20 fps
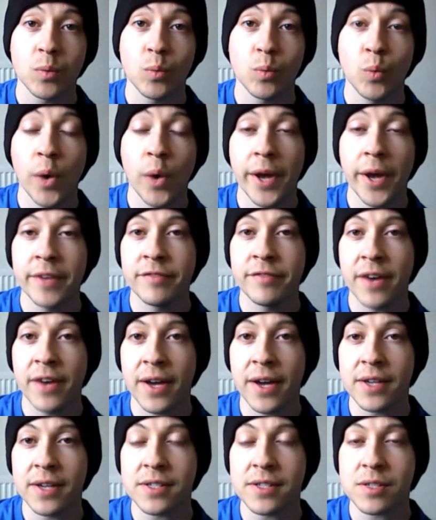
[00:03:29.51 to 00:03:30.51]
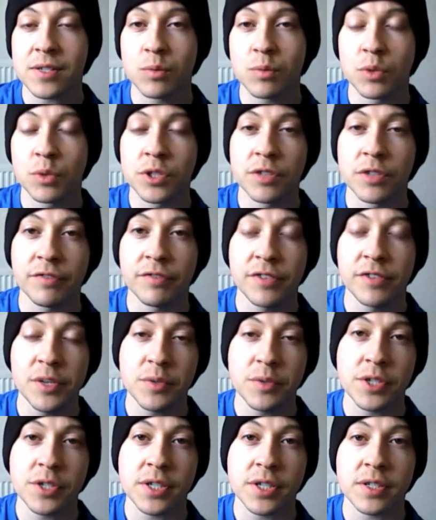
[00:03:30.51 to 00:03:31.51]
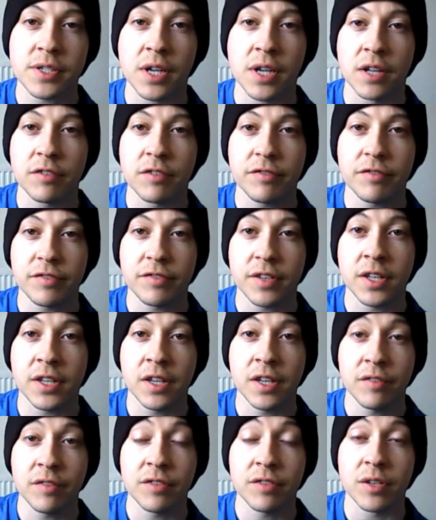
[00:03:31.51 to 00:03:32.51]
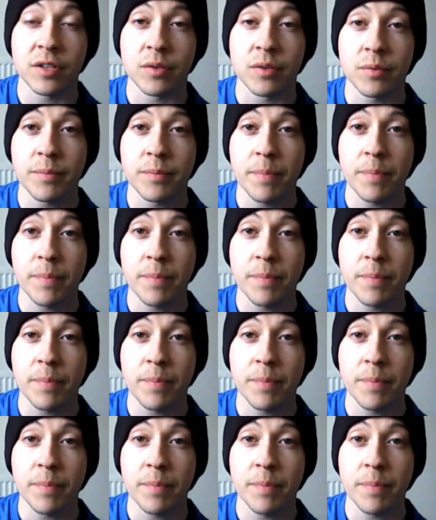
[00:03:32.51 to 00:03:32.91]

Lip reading: What advice would your future self give you